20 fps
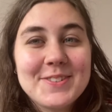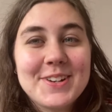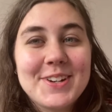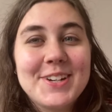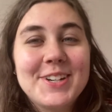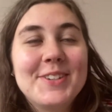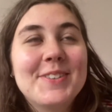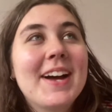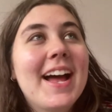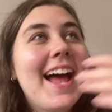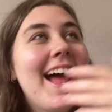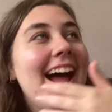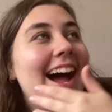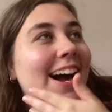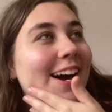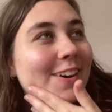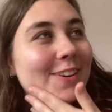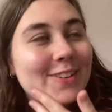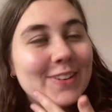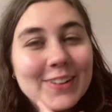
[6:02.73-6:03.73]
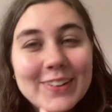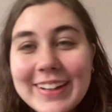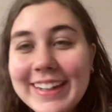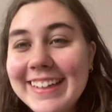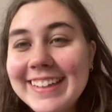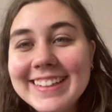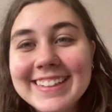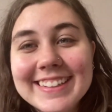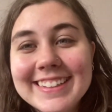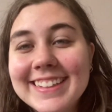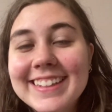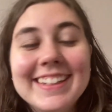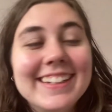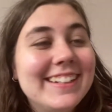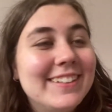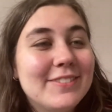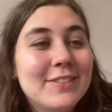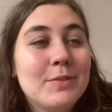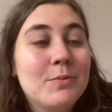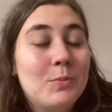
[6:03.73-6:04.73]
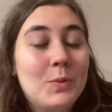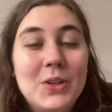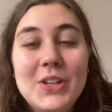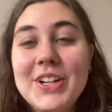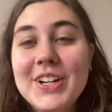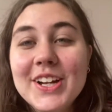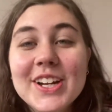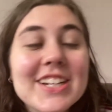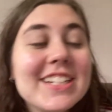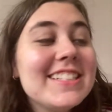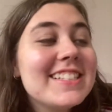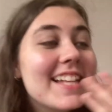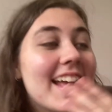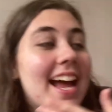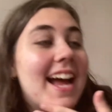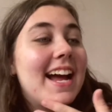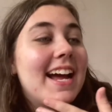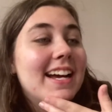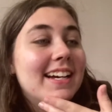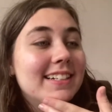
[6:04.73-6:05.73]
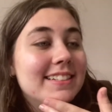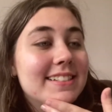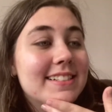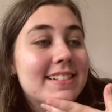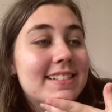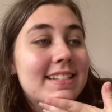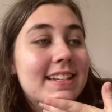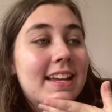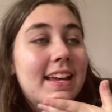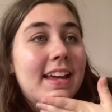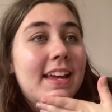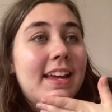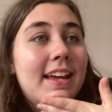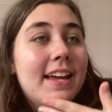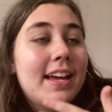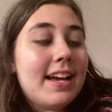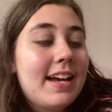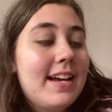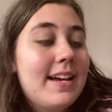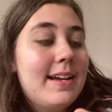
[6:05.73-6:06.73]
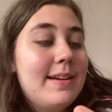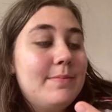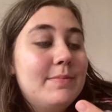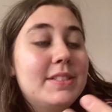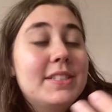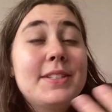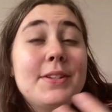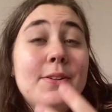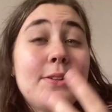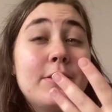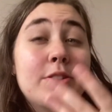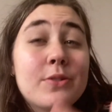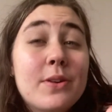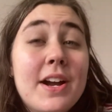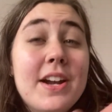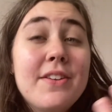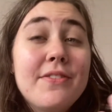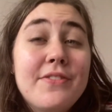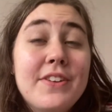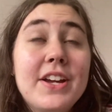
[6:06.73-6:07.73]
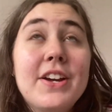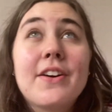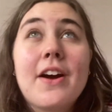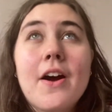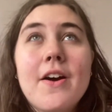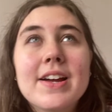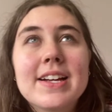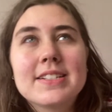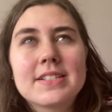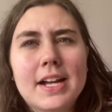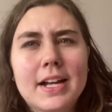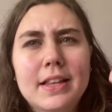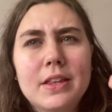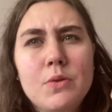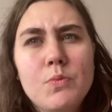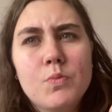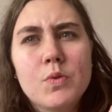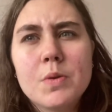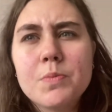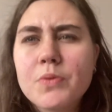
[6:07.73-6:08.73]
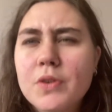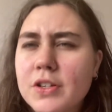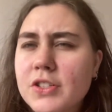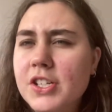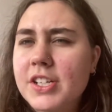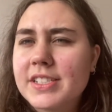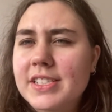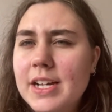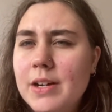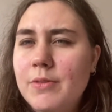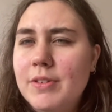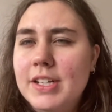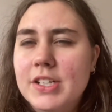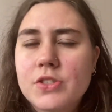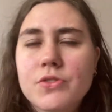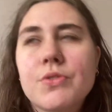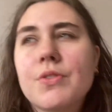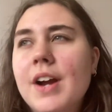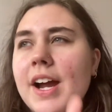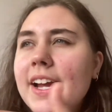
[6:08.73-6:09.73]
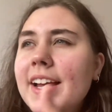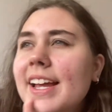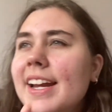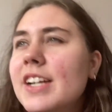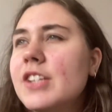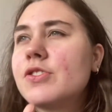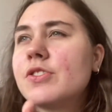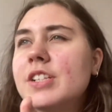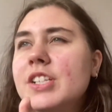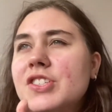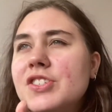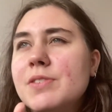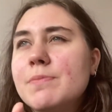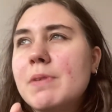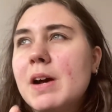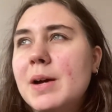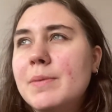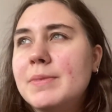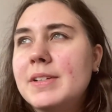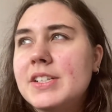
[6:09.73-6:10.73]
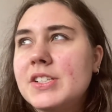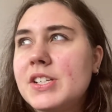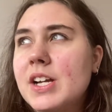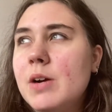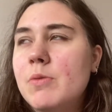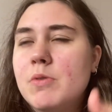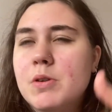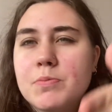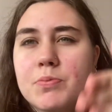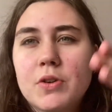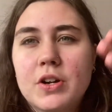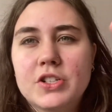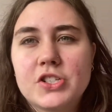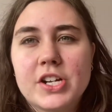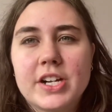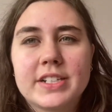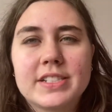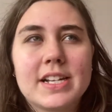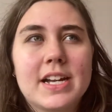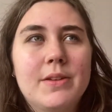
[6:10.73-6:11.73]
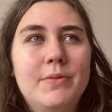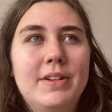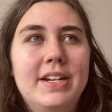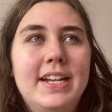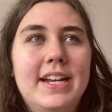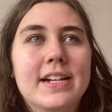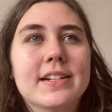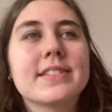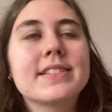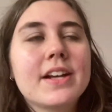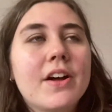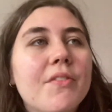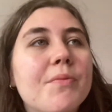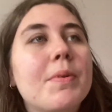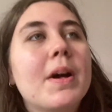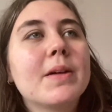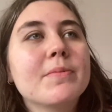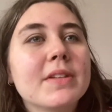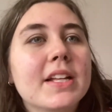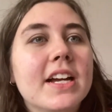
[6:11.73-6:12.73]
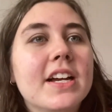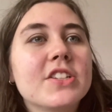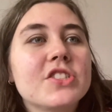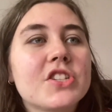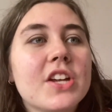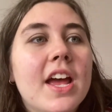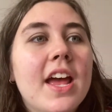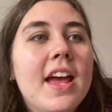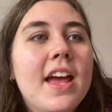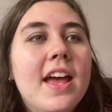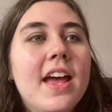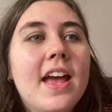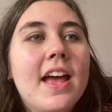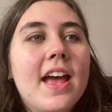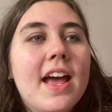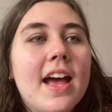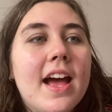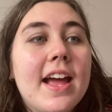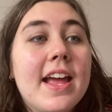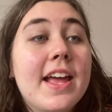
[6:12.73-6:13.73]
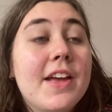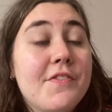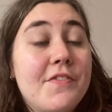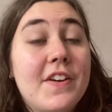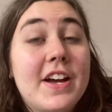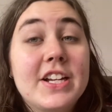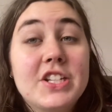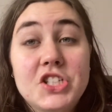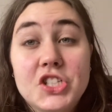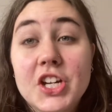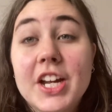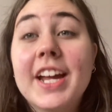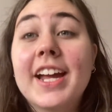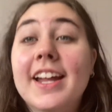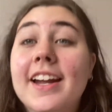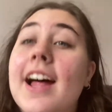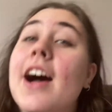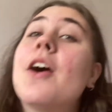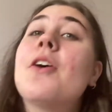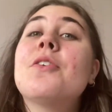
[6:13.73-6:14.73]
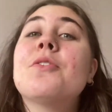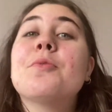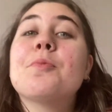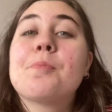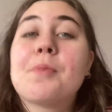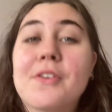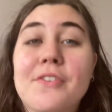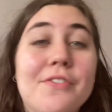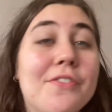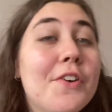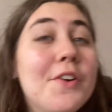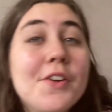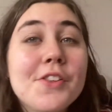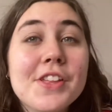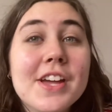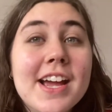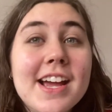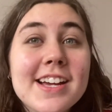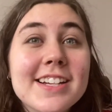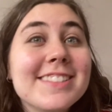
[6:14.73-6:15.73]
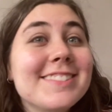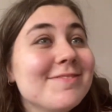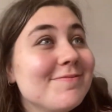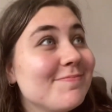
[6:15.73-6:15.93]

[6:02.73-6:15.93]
know how querying even works, and I'm still trying to figure out exactly what projects I want to try getting traditionally published and what projects I want to get self-published. If I chicken out before then,